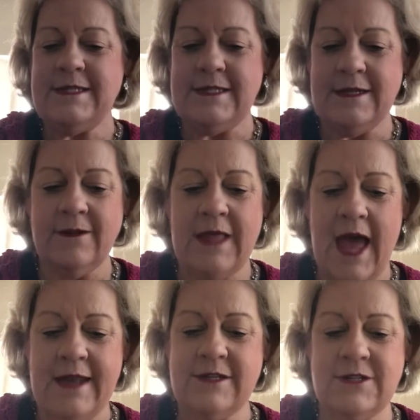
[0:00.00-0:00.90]
Still
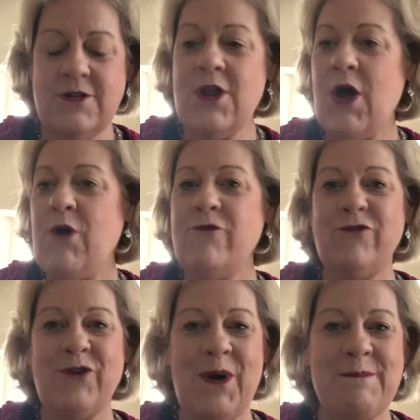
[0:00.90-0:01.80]
and Know
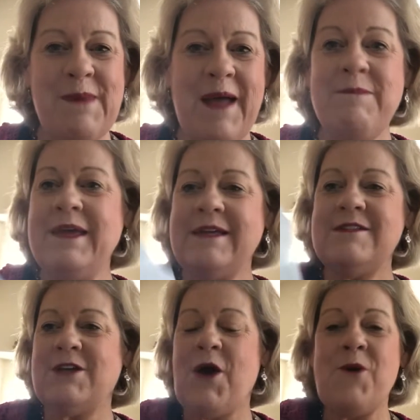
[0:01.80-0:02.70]
from My Big
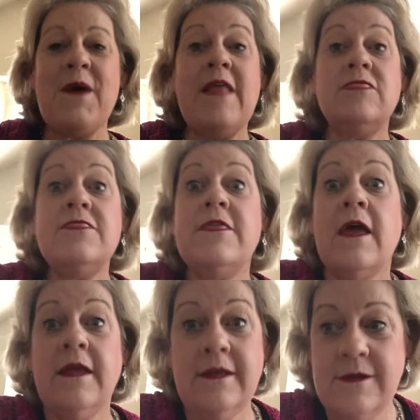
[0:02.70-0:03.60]
Toe, and
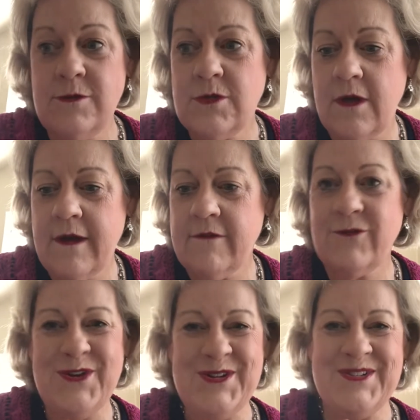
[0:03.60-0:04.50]
thank you, Donna,
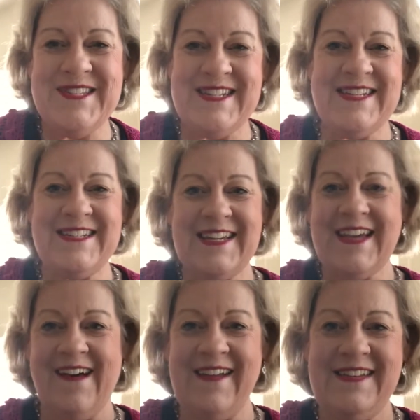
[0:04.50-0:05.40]
for your stitchy
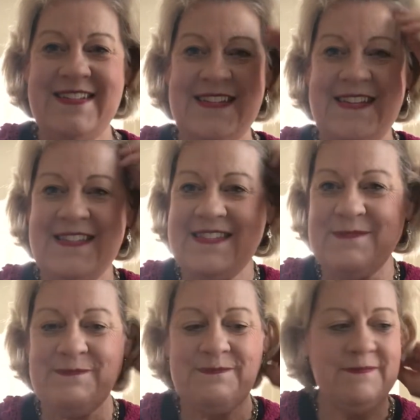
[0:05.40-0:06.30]
kindness.
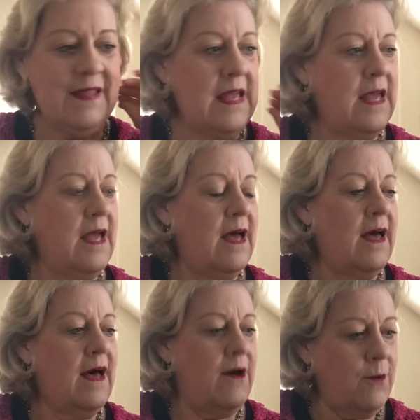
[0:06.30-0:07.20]

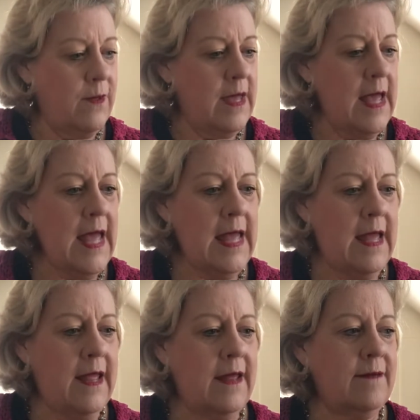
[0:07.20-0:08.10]

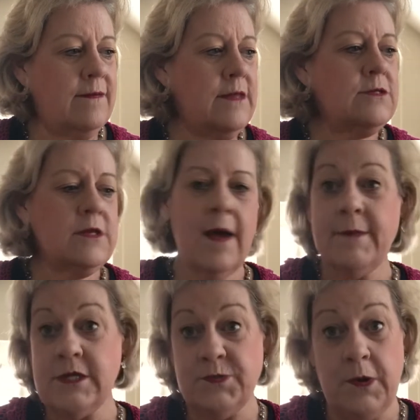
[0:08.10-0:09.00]
Okay, there's not
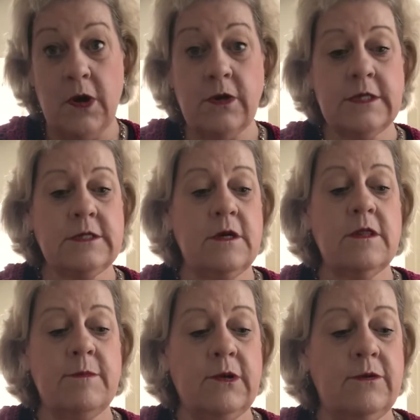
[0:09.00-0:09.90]
much progress on the
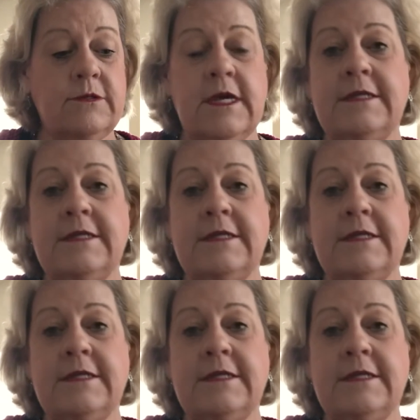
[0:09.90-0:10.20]
birthday